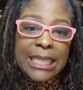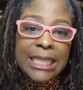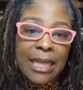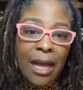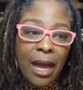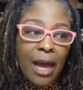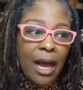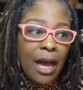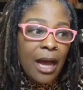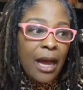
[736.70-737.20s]

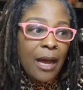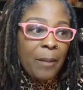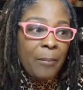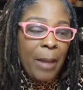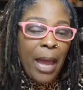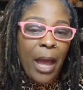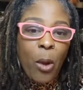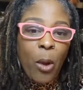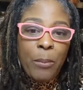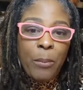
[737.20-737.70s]
uh, um,
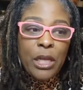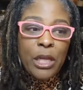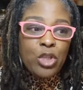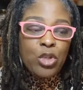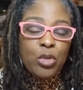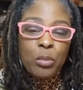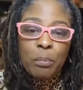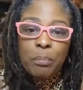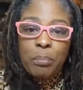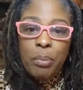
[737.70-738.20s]
helping
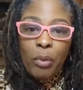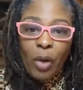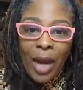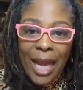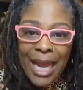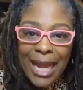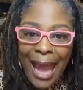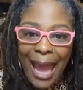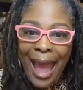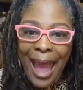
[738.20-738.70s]
to
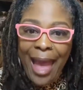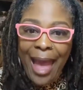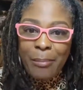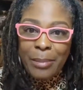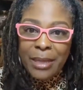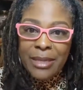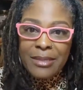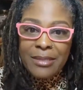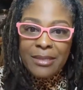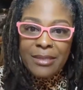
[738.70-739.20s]
break
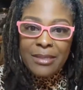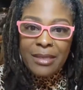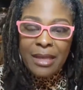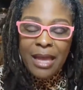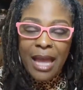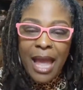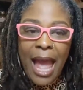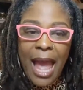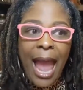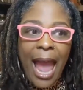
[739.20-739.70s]
habits
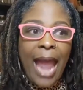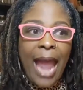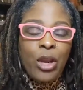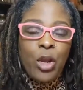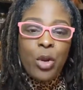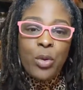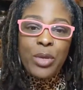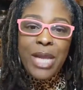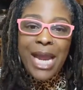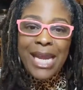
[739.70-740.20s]
and
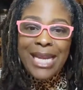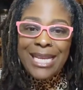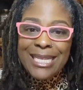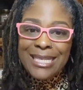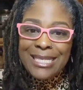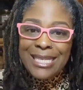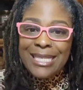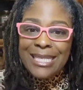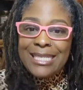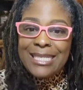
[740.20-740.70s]
creating
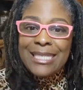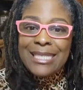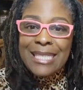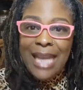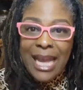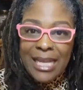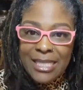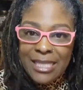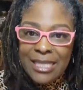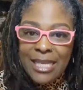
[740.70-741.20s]

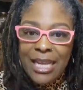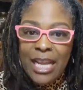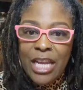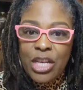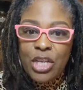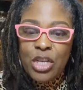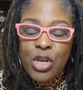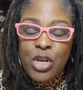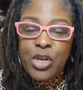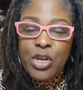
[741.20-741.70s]
success
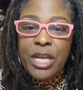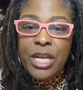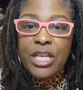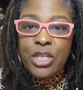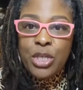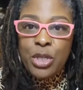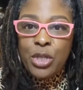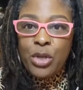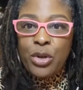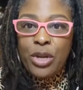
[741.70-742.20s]
in your,
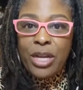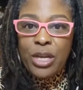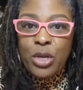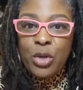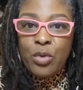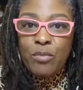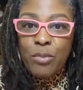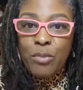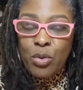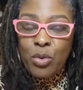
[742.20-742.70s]
into your
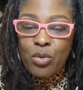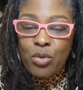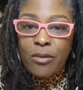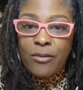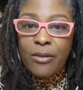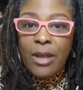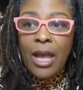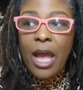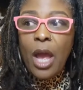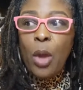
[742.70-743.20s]
new move,